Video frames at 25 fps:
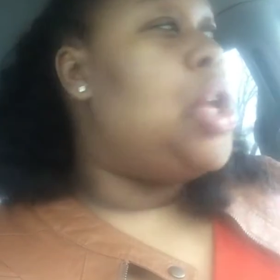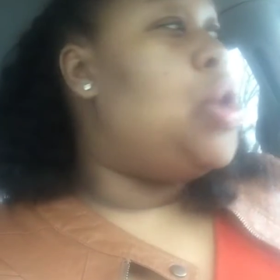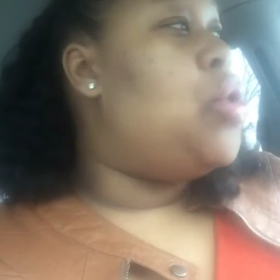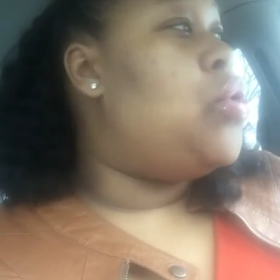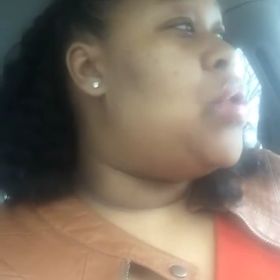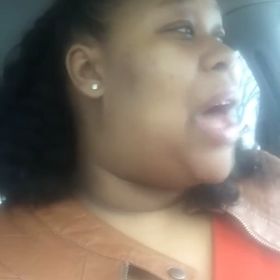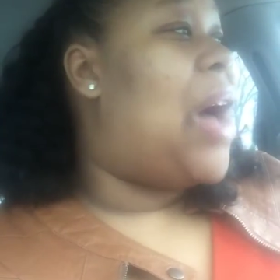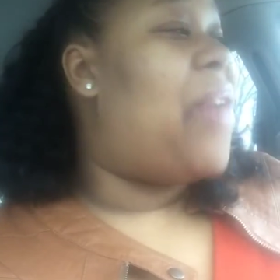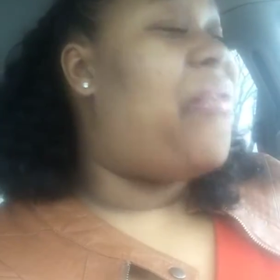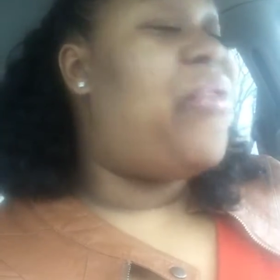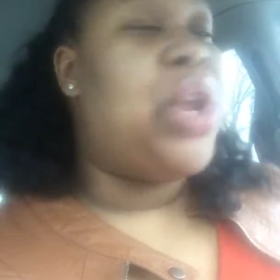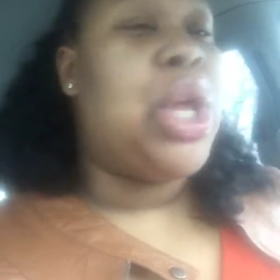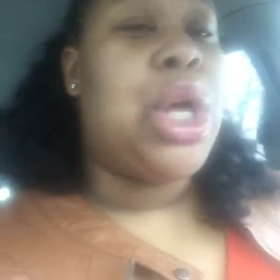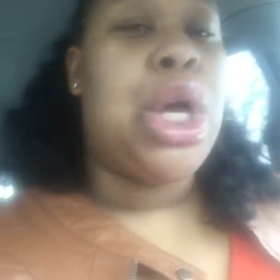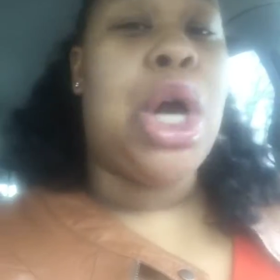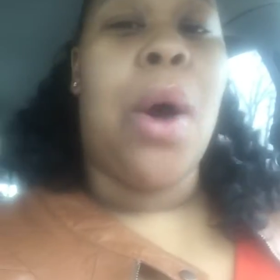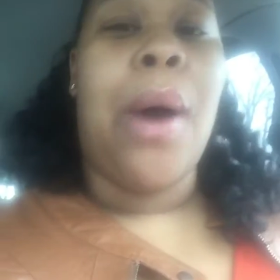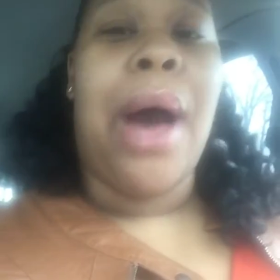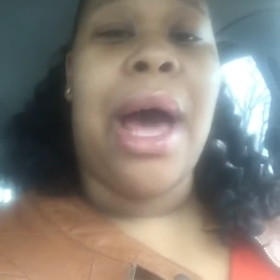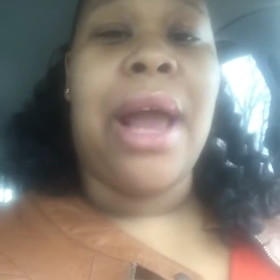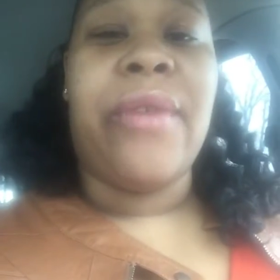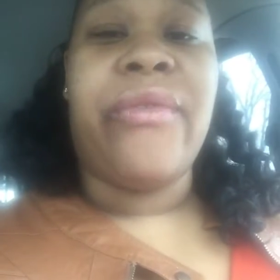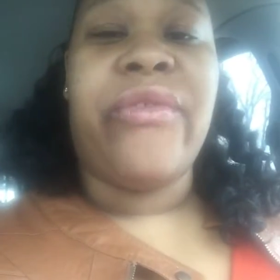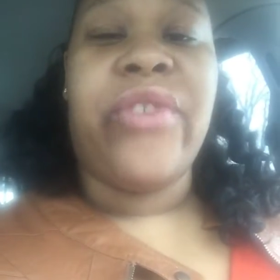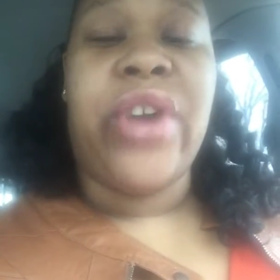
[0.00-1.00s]
You're not finna
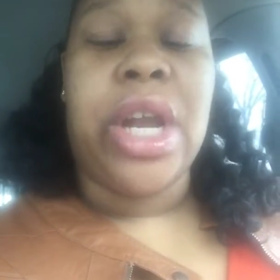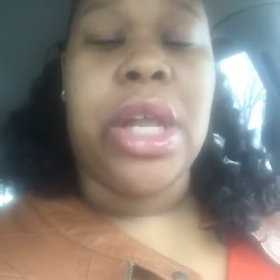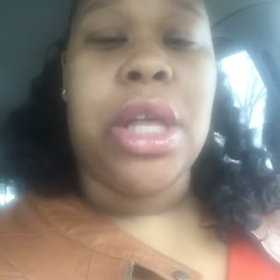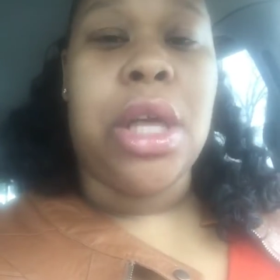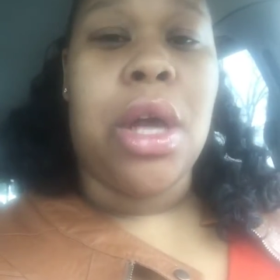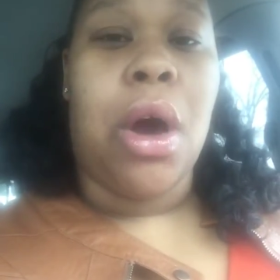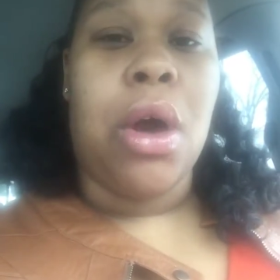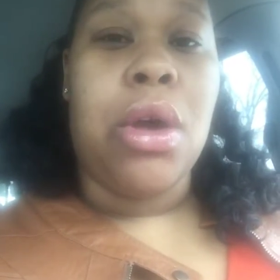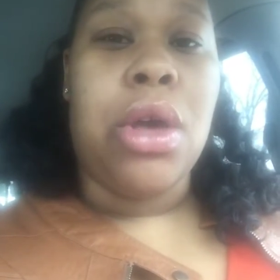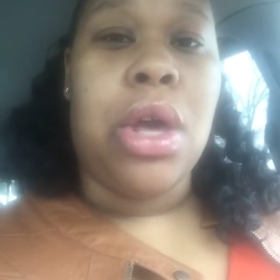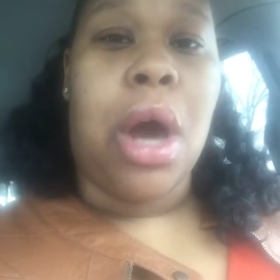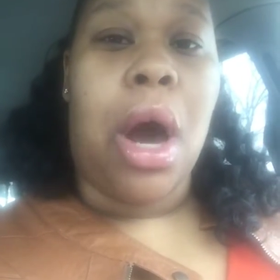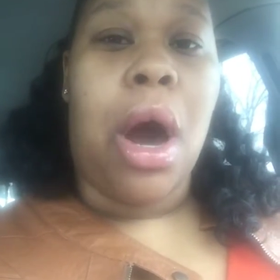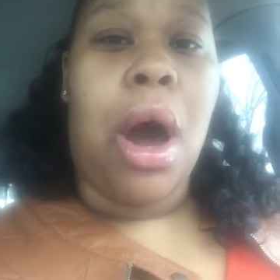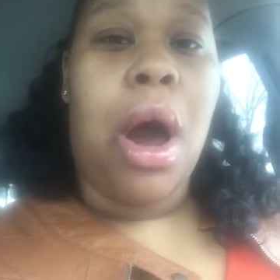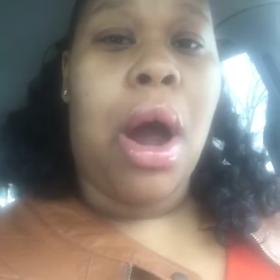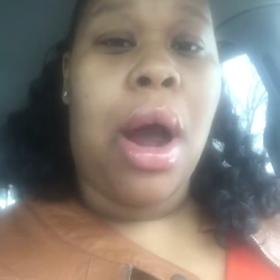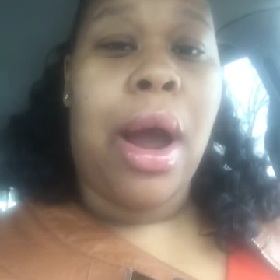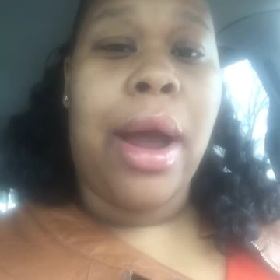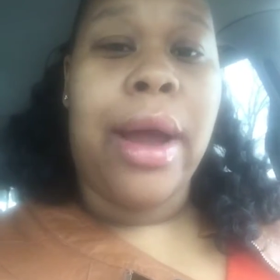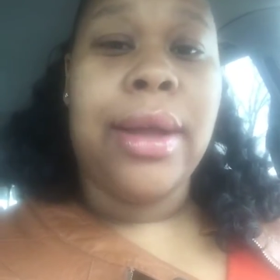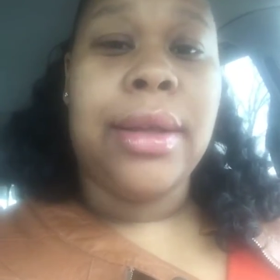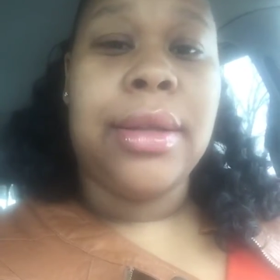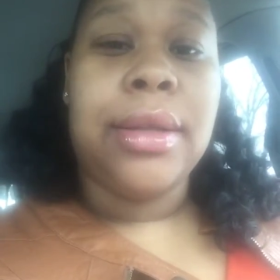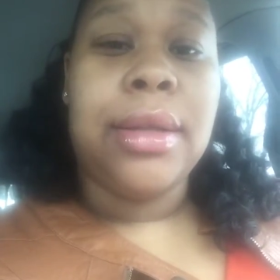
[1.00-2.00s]
go out in front of your
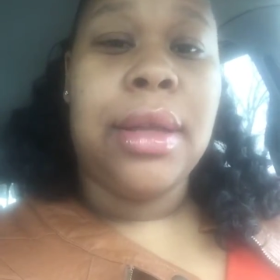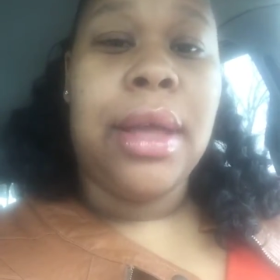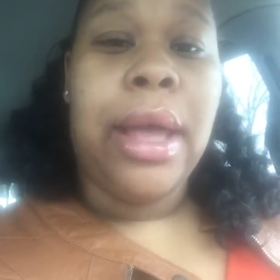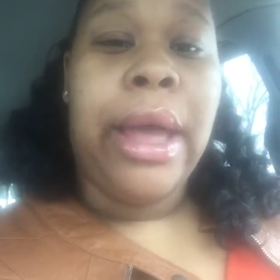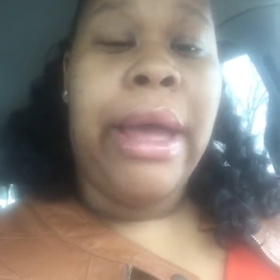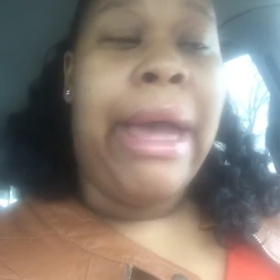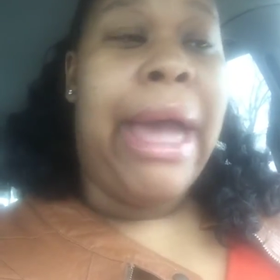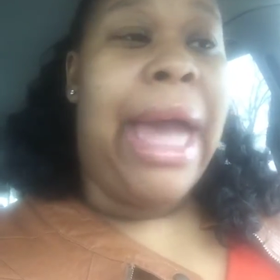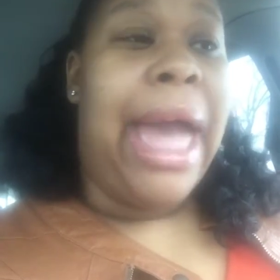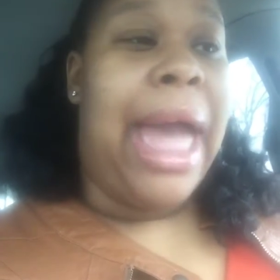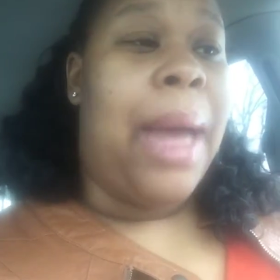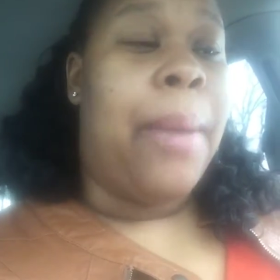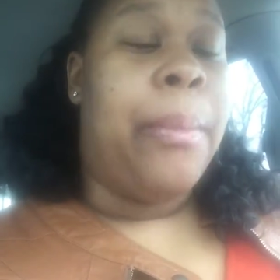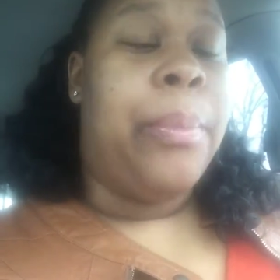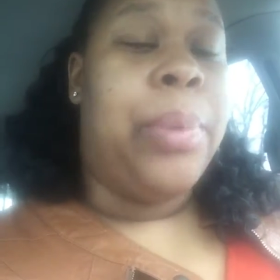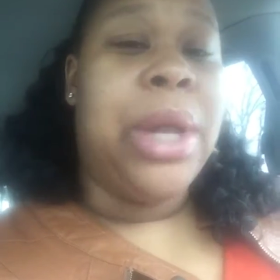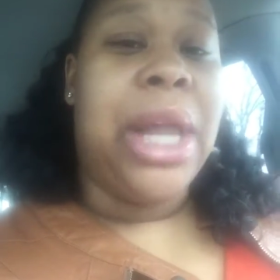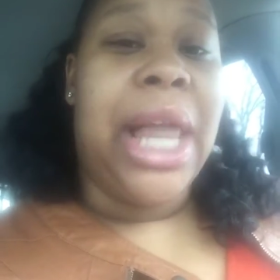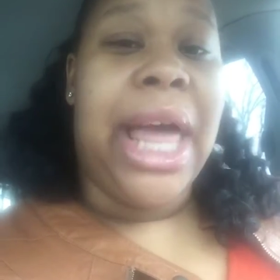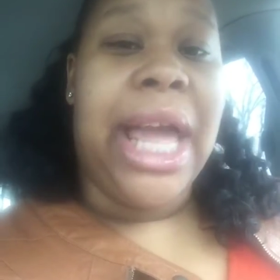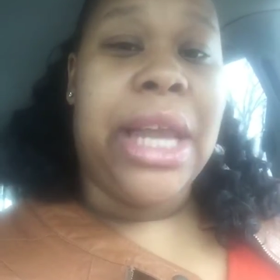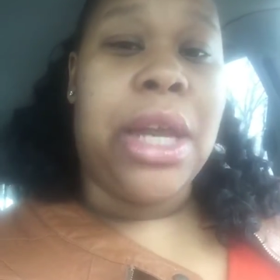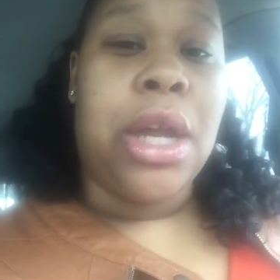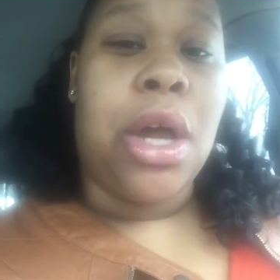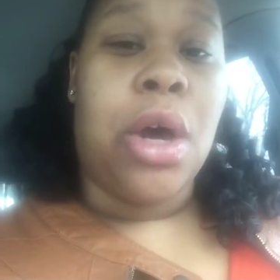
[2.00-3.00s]
yard and
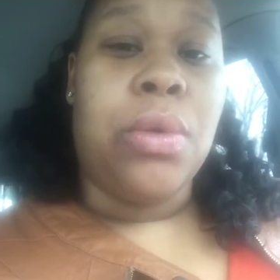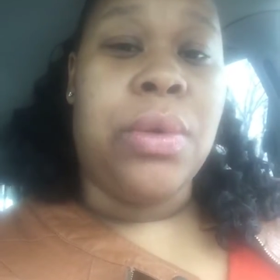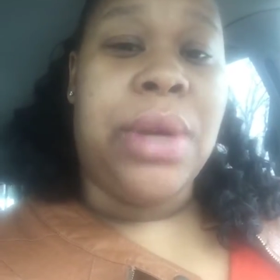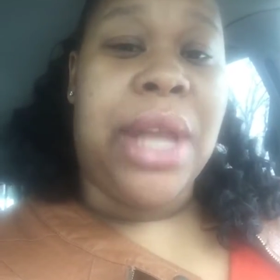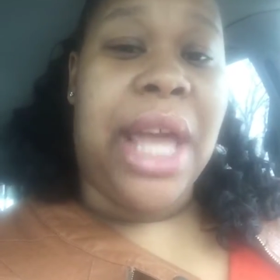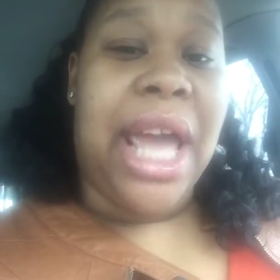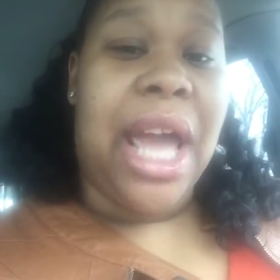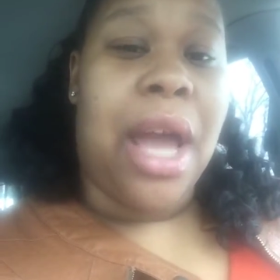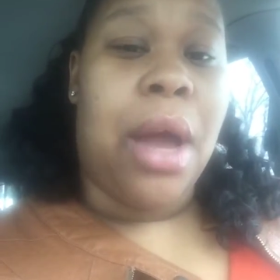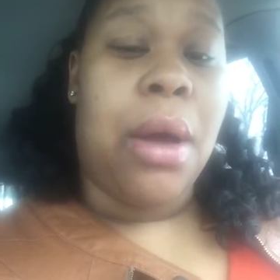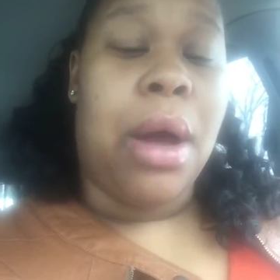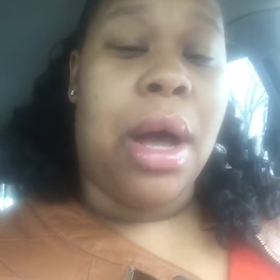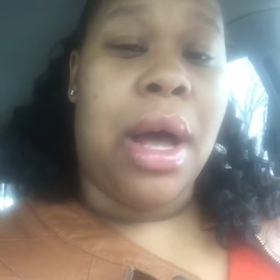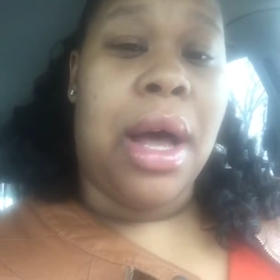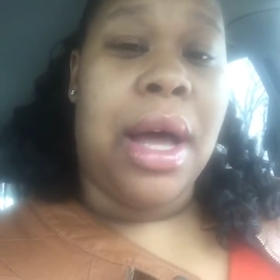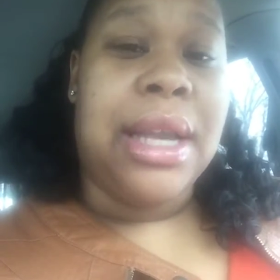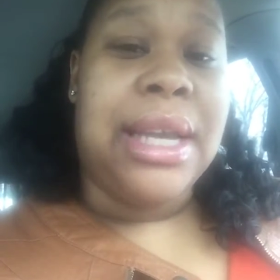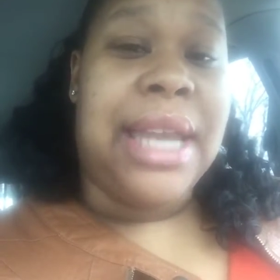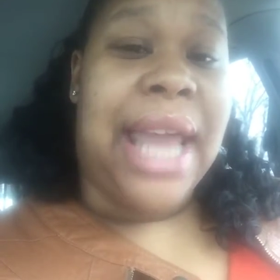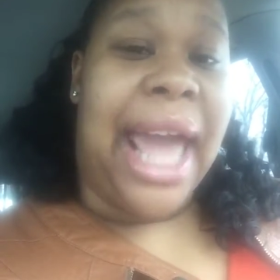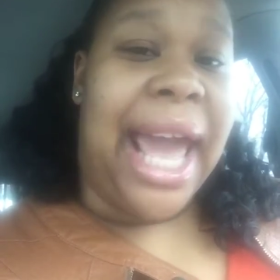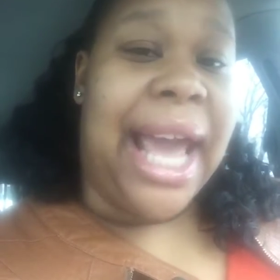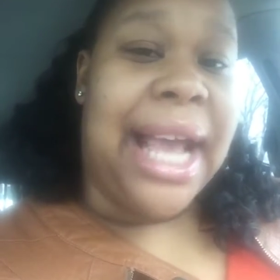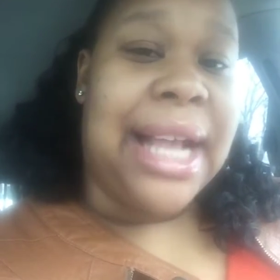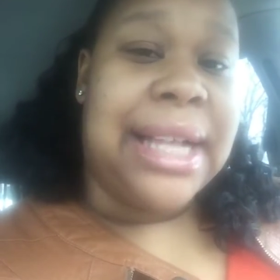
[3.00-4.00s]
plant no
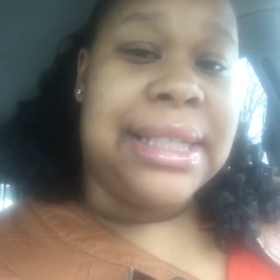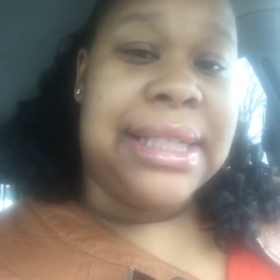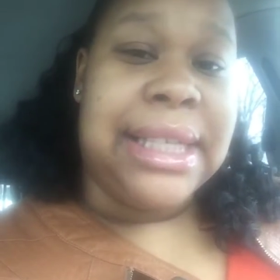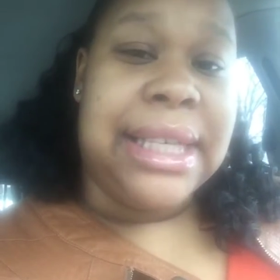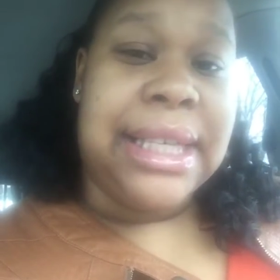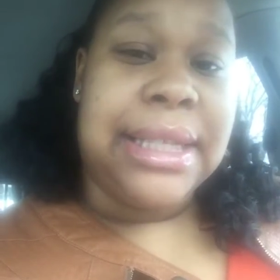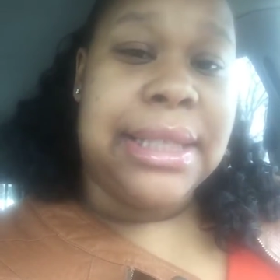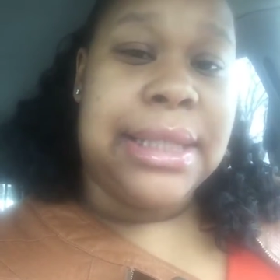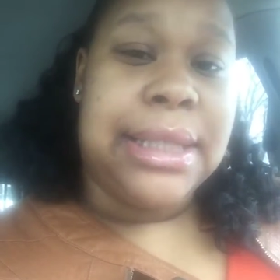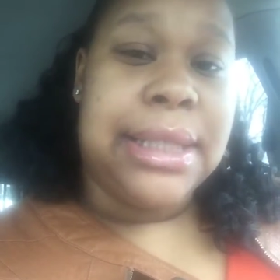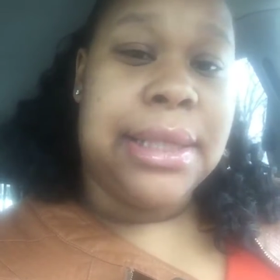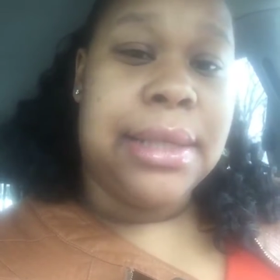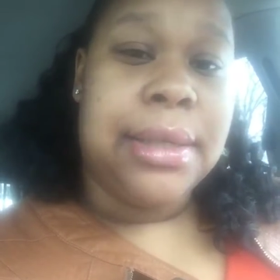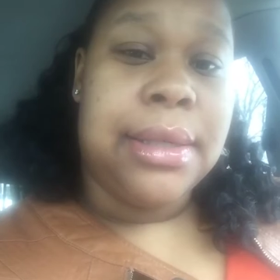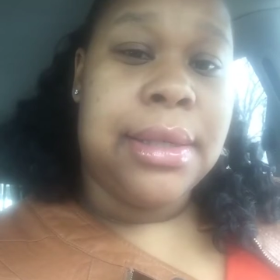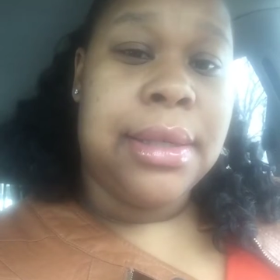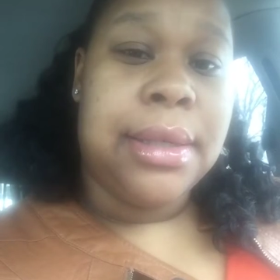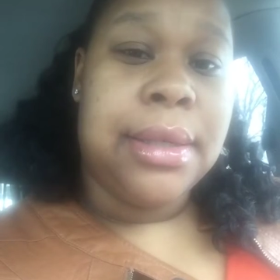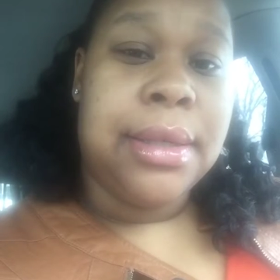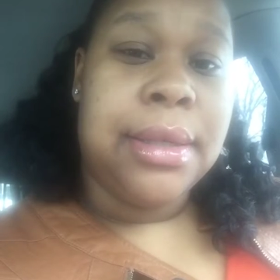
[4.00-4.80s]
dead daisies,